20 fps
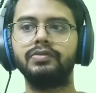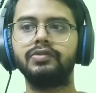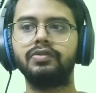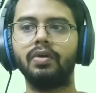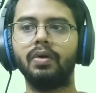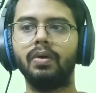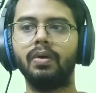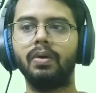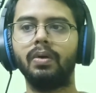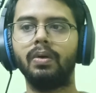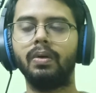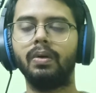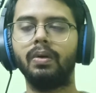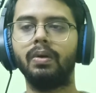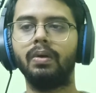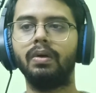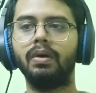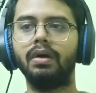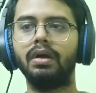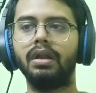
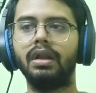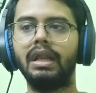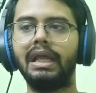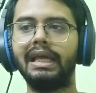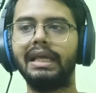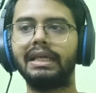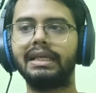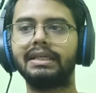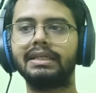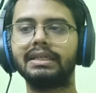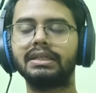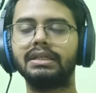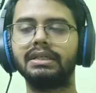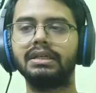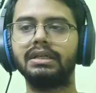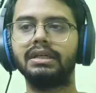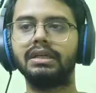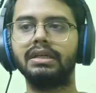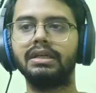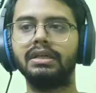So like,
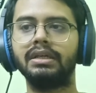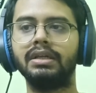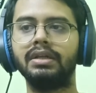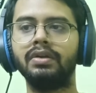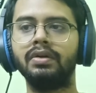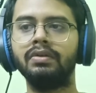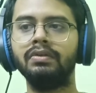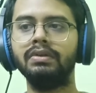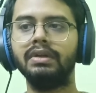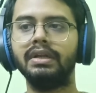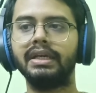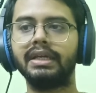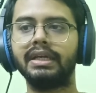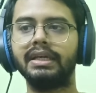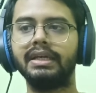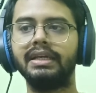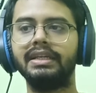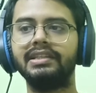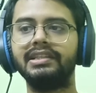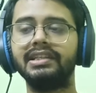you know, like
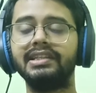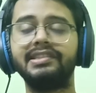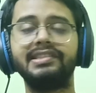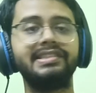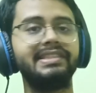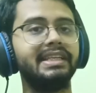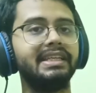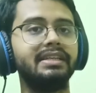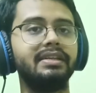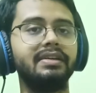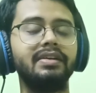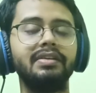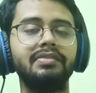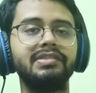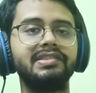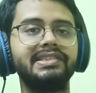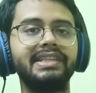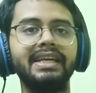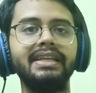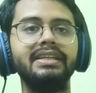it
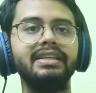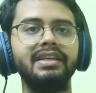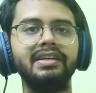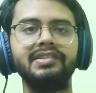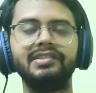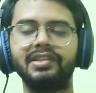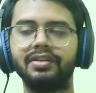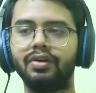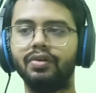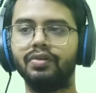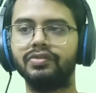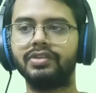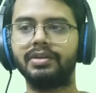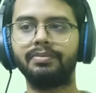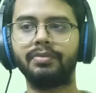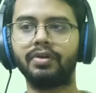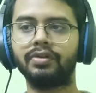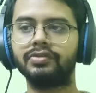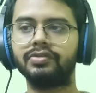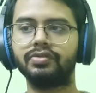was 10 years ago, so
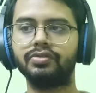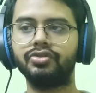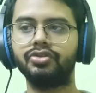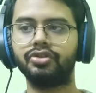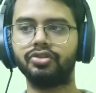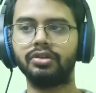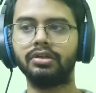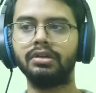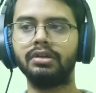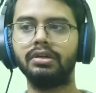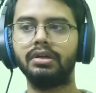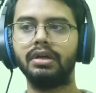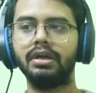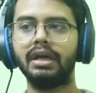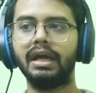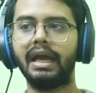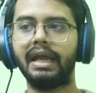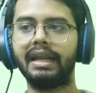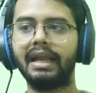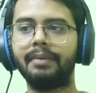I'm not so sure.
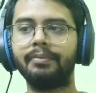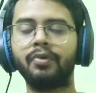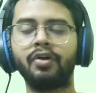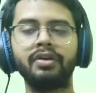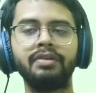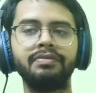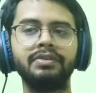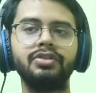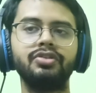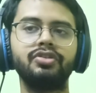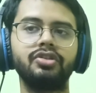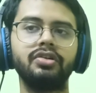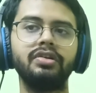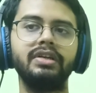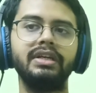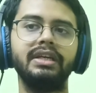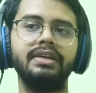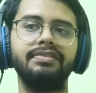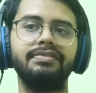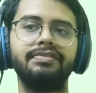And I'm not even
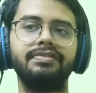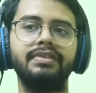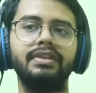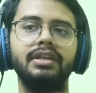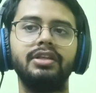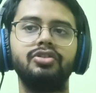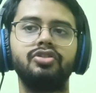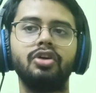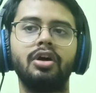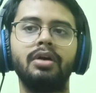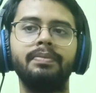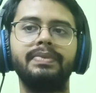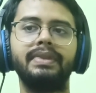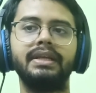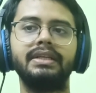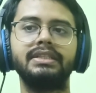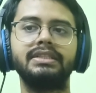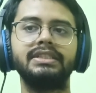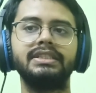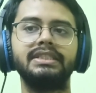sure if the job
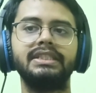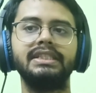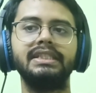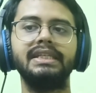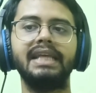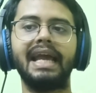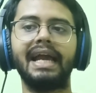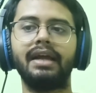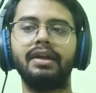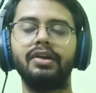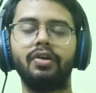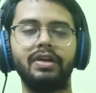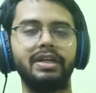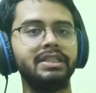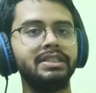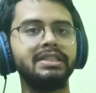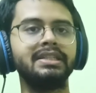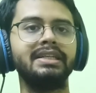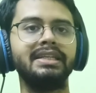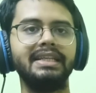that she
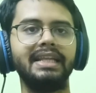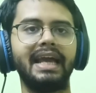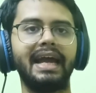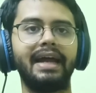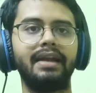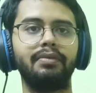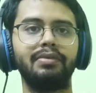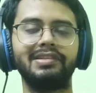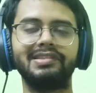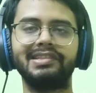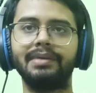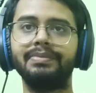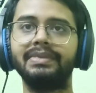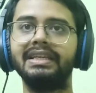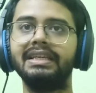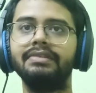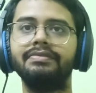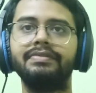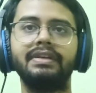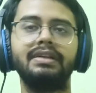originally had was
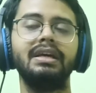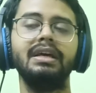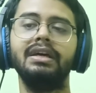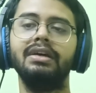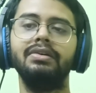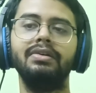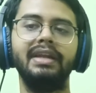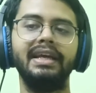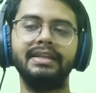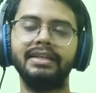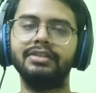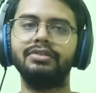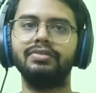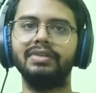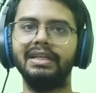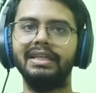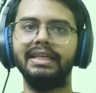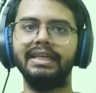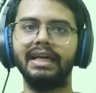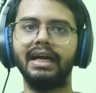something even related
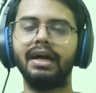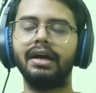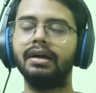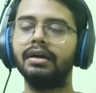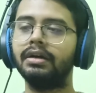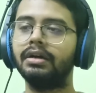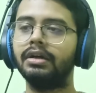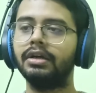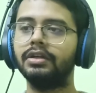to Illega.